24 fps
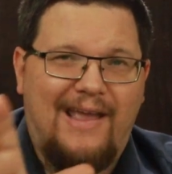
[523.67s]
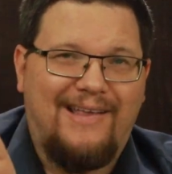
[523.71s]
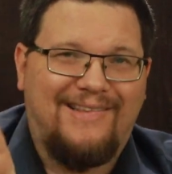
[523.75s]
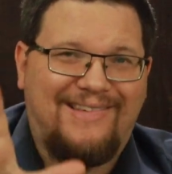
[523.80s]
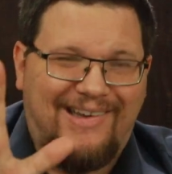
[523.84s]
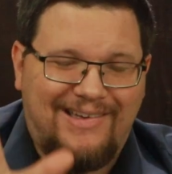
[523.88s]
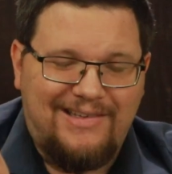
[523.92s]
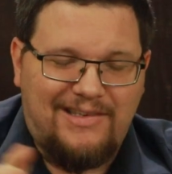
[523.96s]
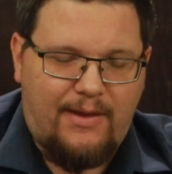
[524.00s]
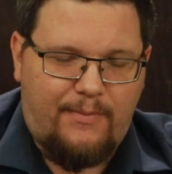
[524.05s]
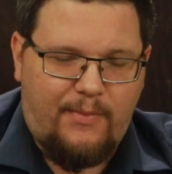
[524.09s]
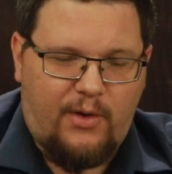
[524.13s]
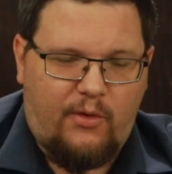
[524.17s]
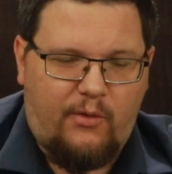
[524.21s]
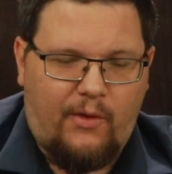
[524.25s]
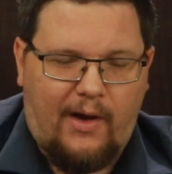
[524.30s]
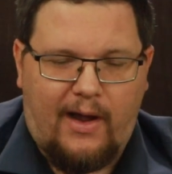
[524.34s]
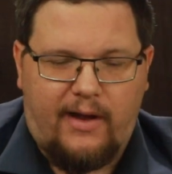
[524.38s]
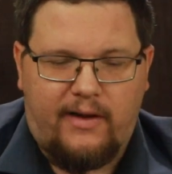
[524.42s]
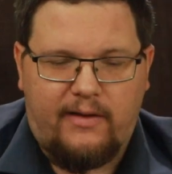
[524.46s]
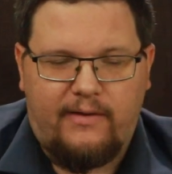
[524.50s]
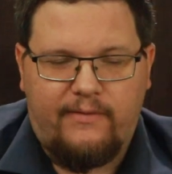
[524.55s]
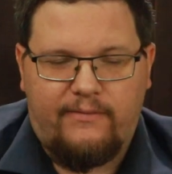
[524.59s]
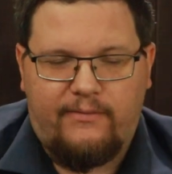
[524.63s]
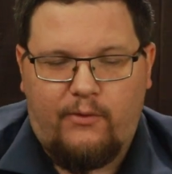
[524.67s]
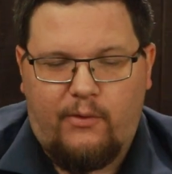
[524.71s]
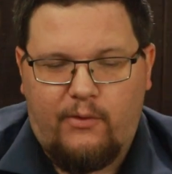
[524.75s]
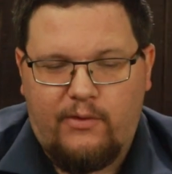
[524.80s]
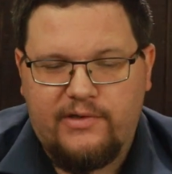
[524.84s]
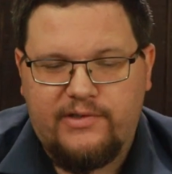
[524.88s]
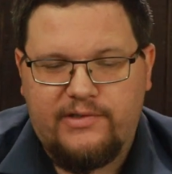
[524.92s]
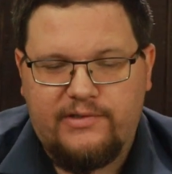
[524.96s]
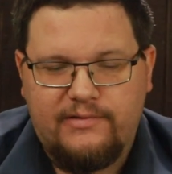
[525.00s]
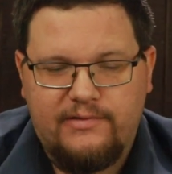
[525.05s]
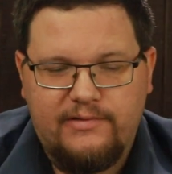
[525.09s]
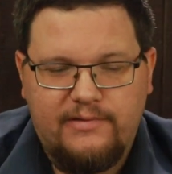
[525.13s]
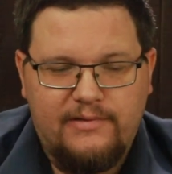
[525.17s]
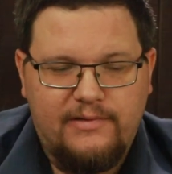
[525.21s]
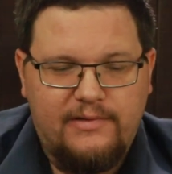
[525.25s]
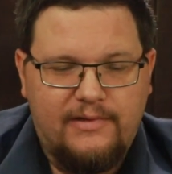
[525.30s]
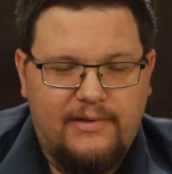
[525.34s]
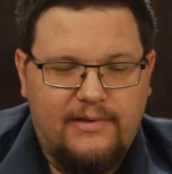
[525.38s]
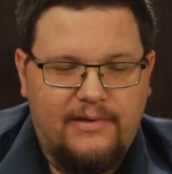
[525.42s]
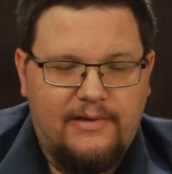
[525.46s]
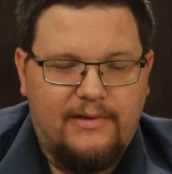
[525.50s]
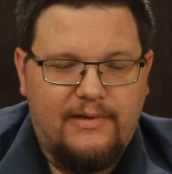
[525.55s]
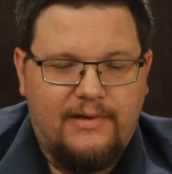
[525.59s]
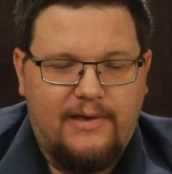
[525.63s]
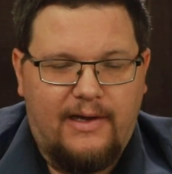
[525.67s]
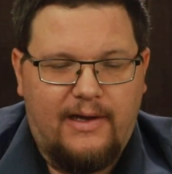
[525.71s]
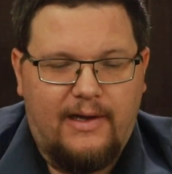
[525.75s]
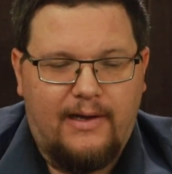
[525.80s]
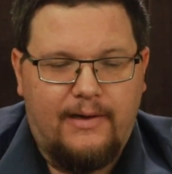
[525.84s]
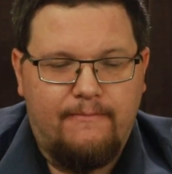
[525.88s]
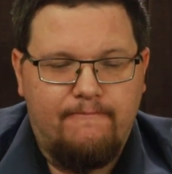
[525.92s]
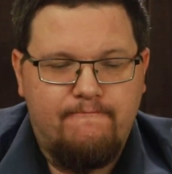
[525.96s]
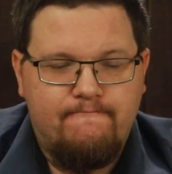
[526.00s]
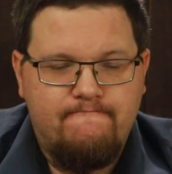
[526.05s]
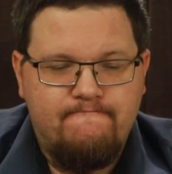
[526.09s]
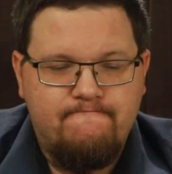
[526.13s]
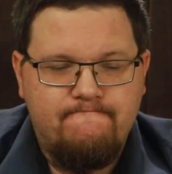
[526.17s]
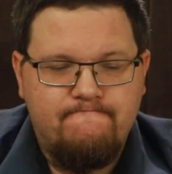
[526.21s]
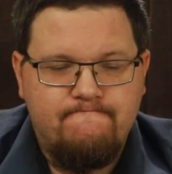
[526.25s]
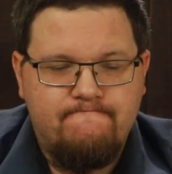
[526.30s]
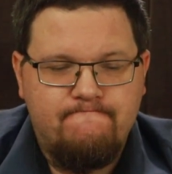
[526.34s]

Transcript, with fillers: Anti-democratic, of course. Um,